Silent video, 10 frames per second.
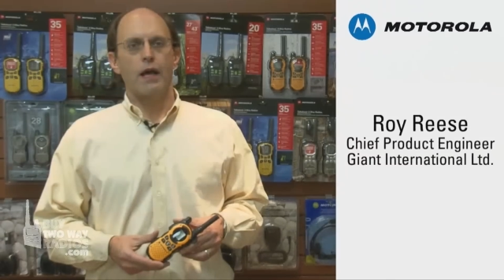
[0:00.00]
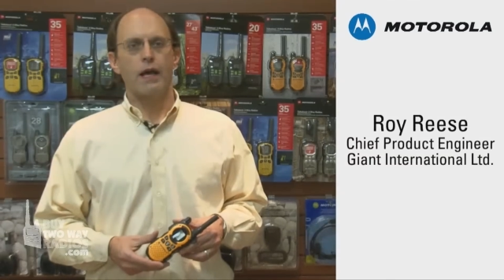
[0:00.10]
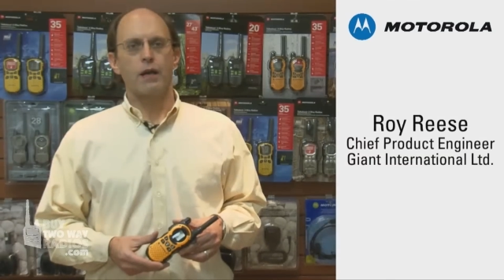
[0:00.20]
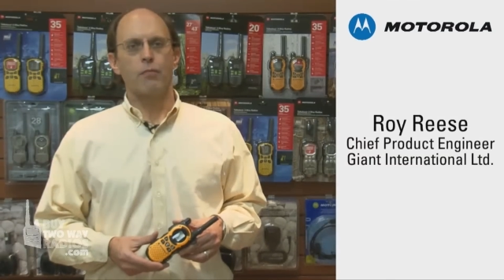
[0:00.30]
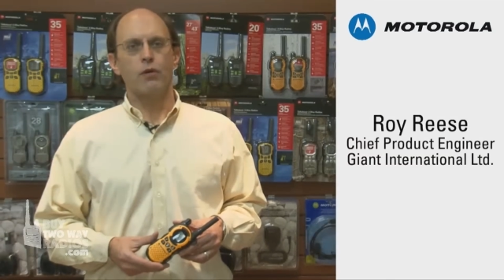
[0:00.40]

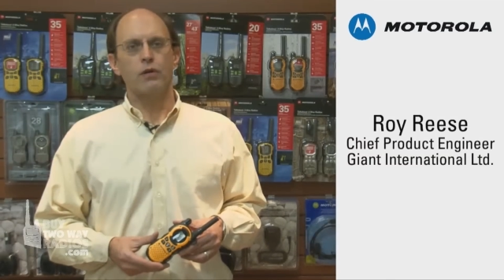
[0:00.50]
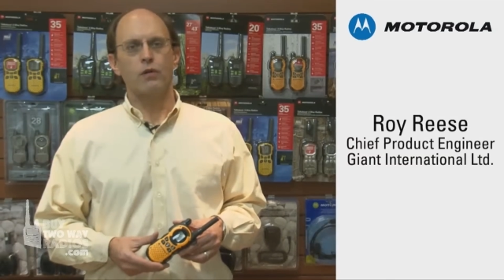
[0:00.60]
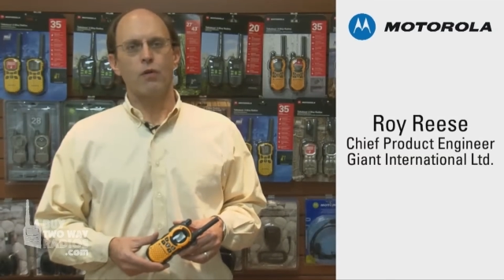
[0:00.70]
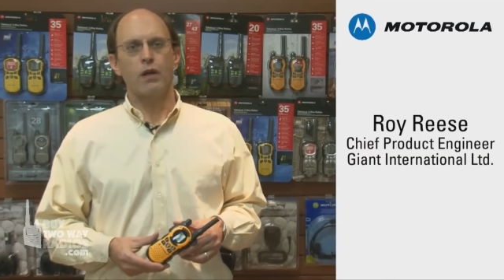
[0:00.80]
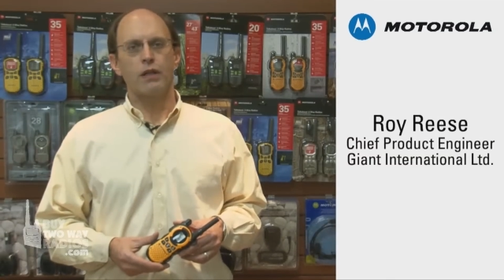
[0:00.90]
An important
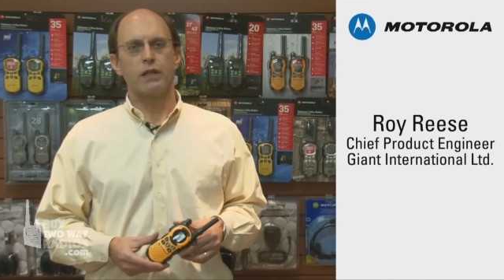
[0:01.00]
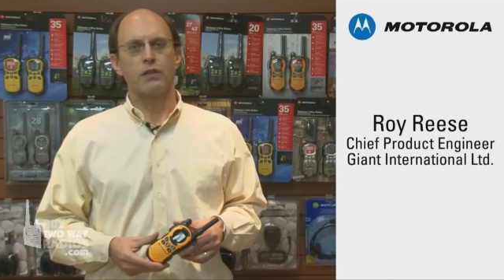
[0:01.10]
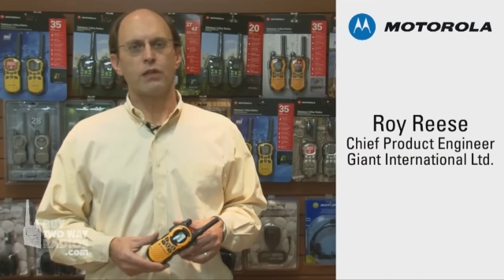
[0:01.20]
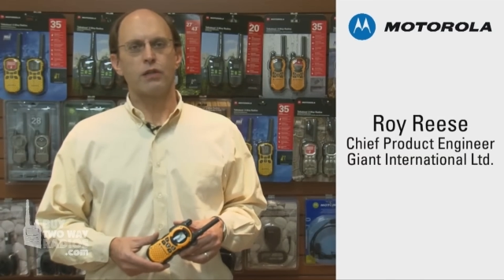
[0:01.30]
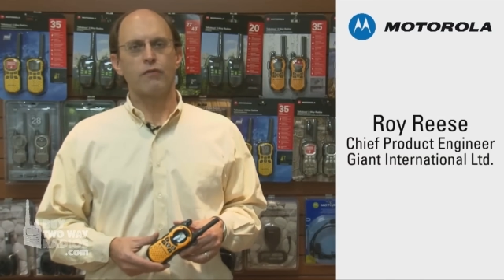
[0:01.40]
quality
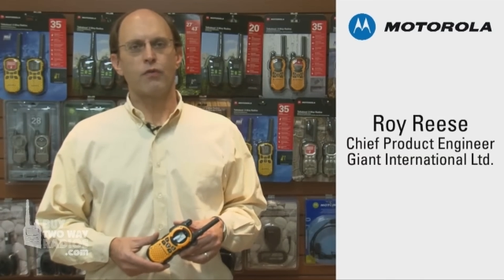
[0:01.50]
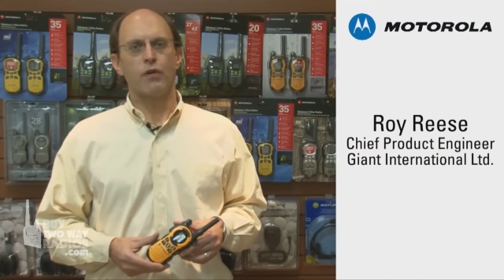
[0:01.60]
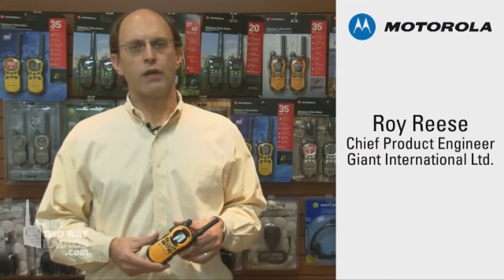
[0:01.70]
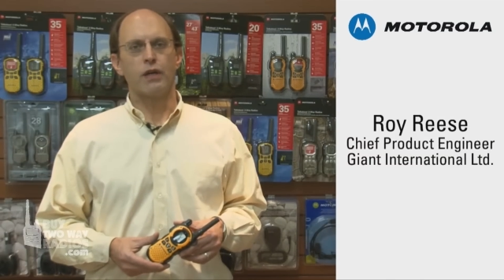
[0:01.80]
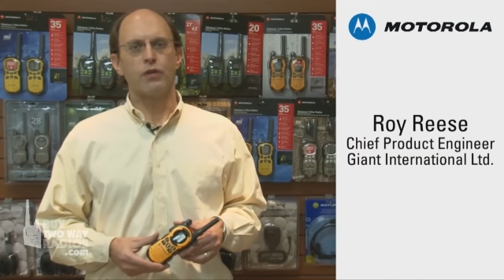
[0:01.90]
to look
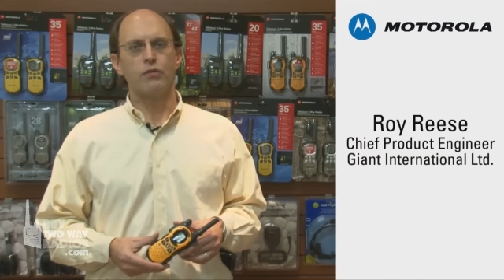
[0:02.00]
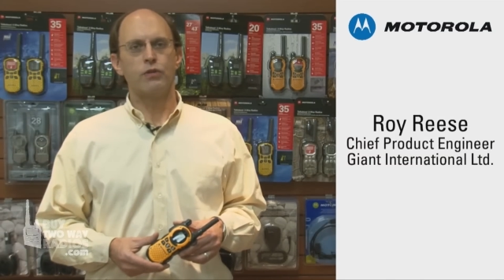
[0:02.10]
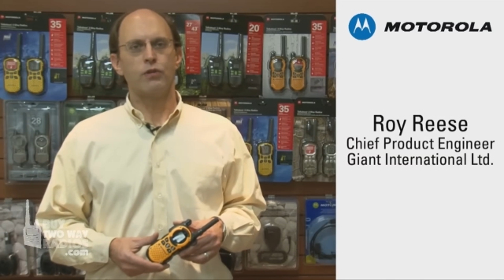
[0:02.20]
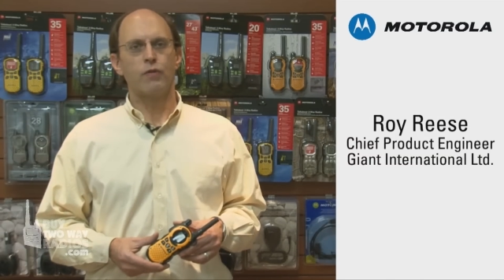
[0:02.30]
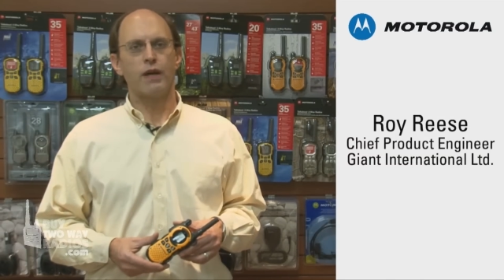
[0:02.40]
for in a new
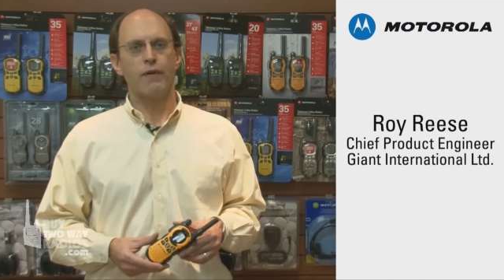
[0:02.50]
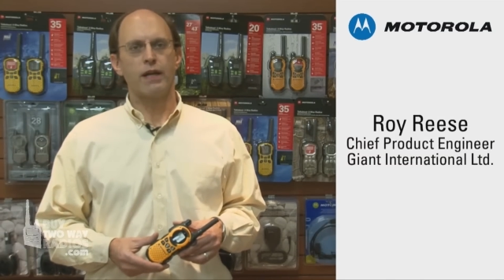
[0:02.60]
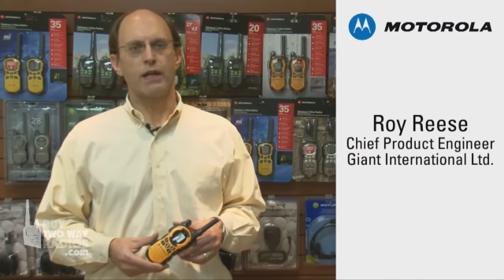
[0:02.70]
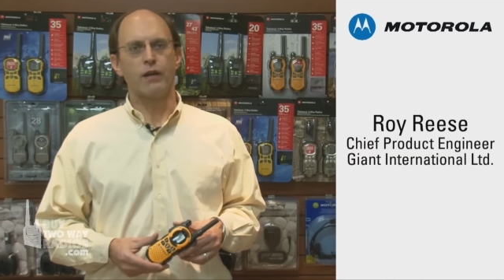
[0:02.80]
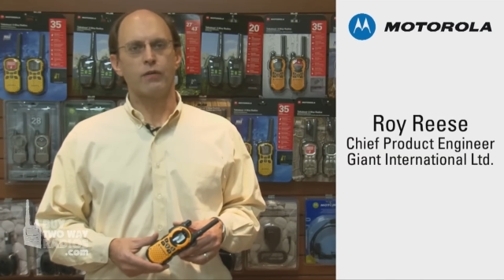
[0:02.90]
two-way
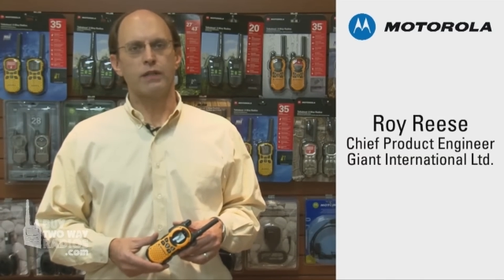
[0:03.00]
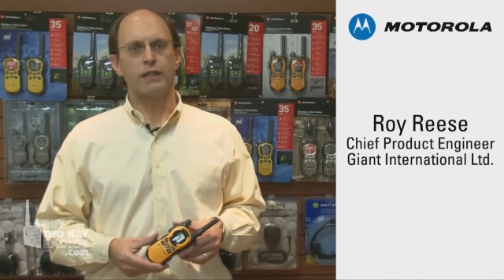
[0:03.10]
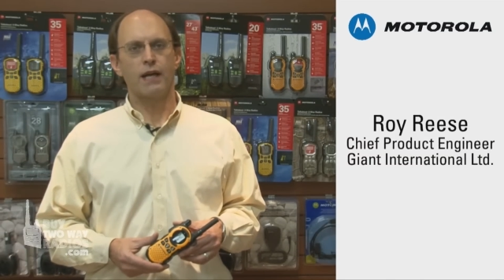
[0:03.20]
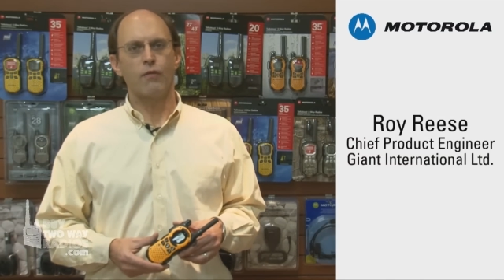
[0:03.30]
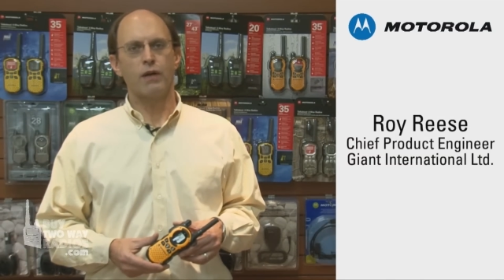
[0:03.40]
radio is
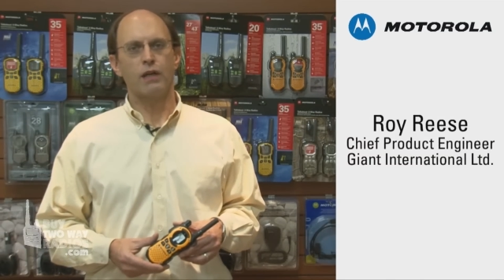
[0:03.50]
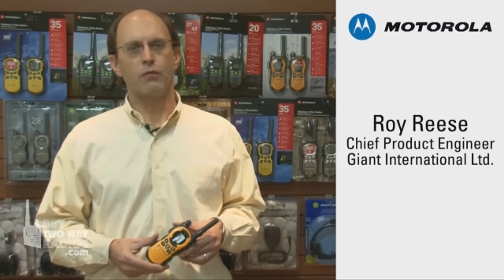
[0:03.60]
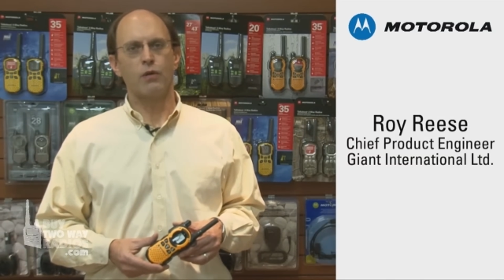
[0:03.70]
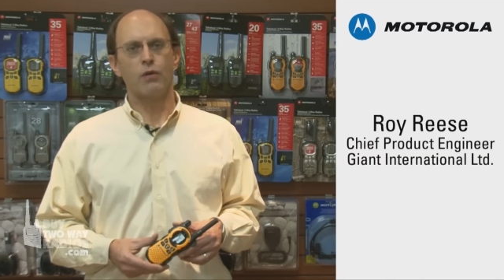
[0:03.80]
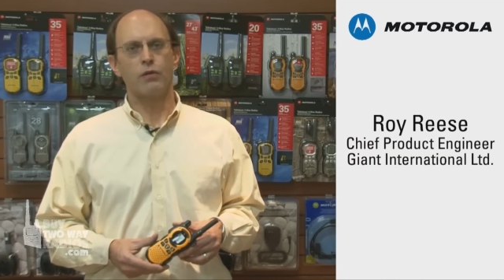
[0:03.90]
how well it
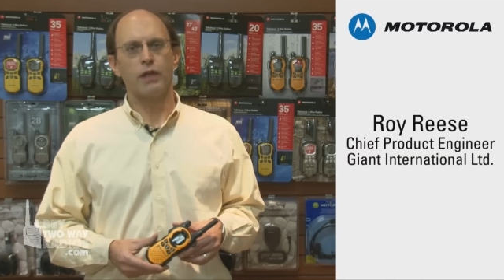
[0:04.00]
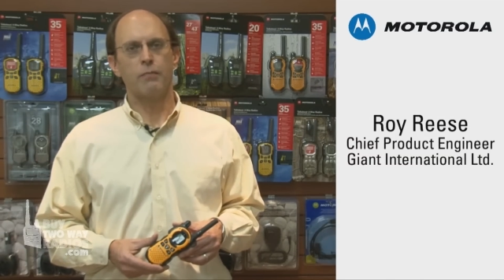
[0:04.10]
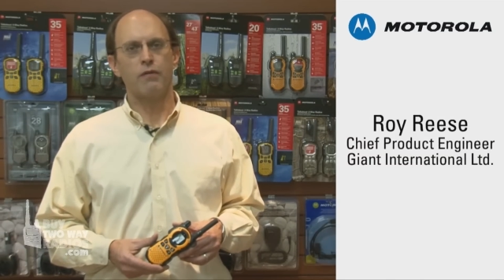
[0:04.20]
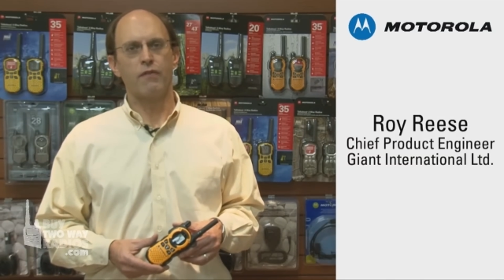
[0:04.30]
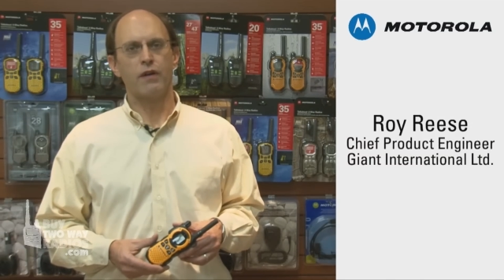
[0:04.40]
will hold
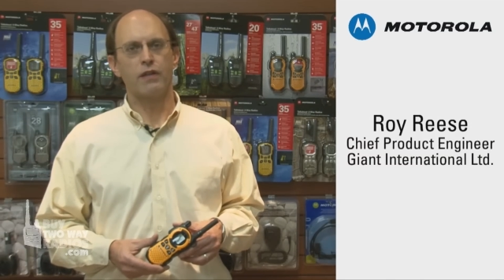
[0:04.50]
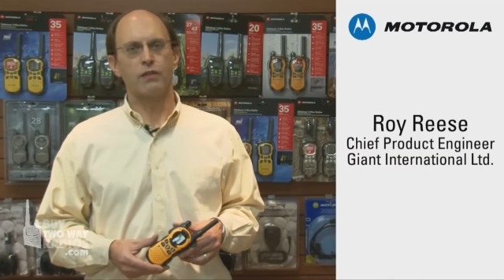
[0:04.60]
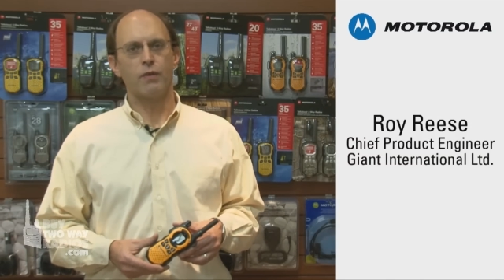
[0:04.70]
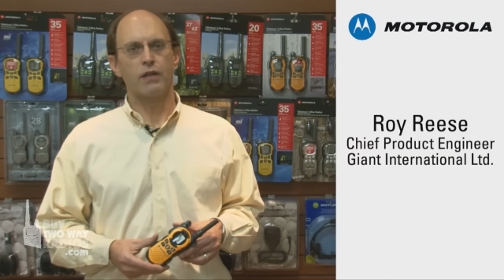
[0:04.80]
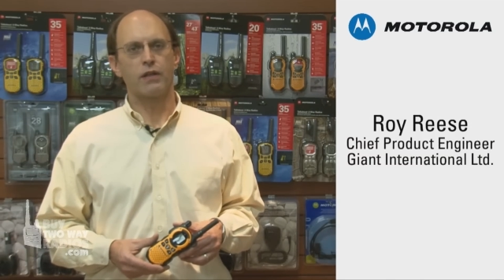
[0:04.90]
up in
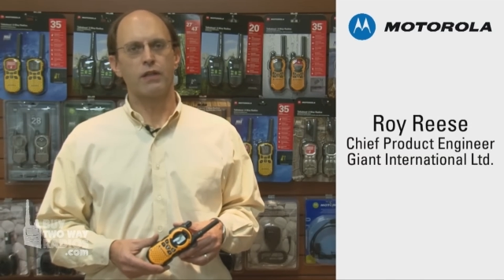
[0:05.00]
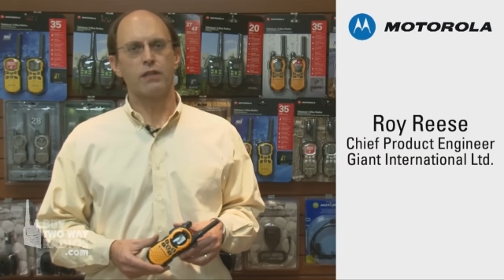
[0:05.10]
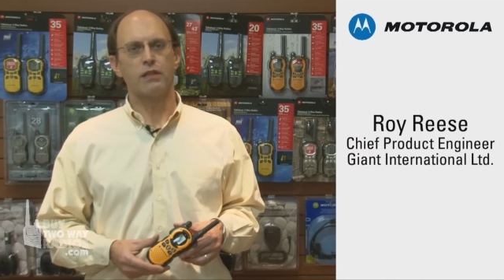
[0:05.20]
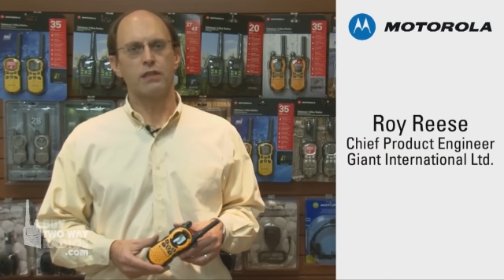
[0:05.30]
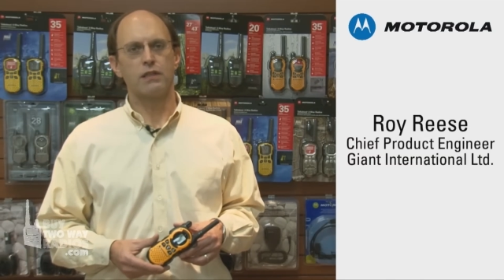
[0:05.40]
various weather
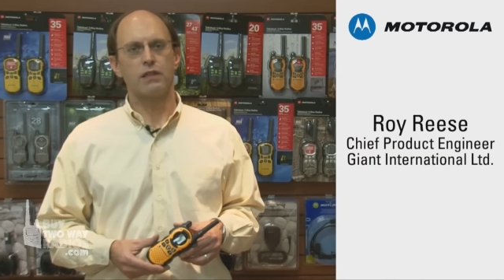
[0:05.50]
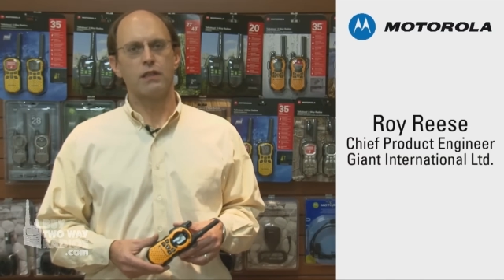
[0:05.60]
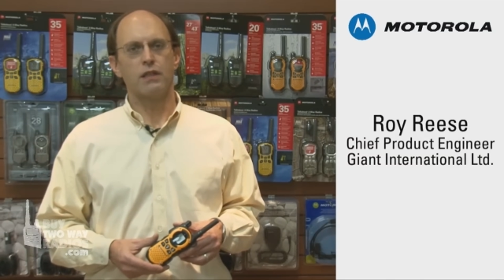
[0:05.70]
conditions.